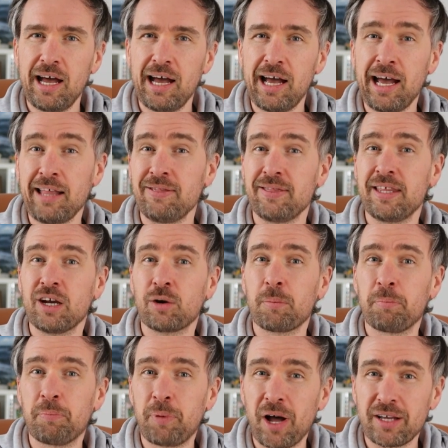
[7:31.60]
and their
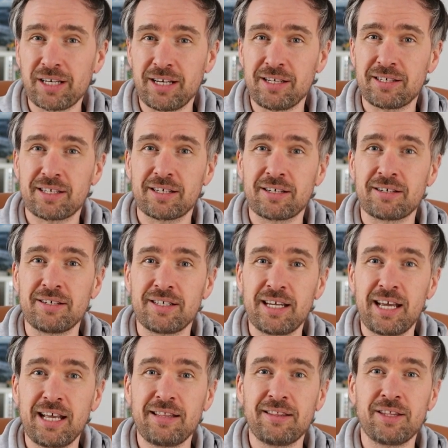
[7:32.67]
bodies
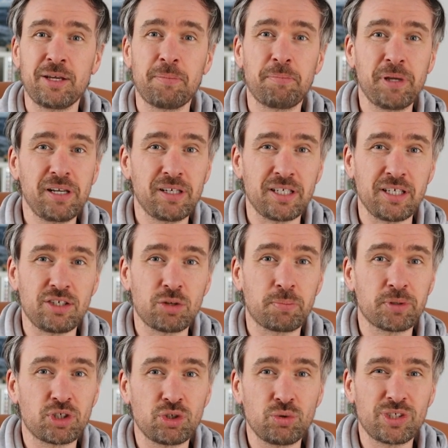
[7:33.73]
contain the ability to
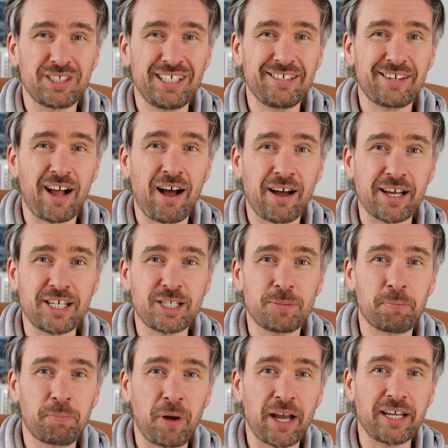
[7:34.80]
produce these
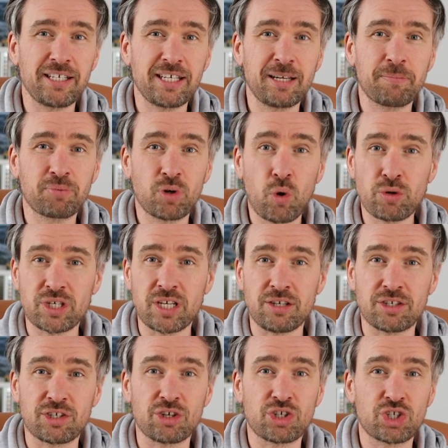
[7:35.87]
ice-binding proteins,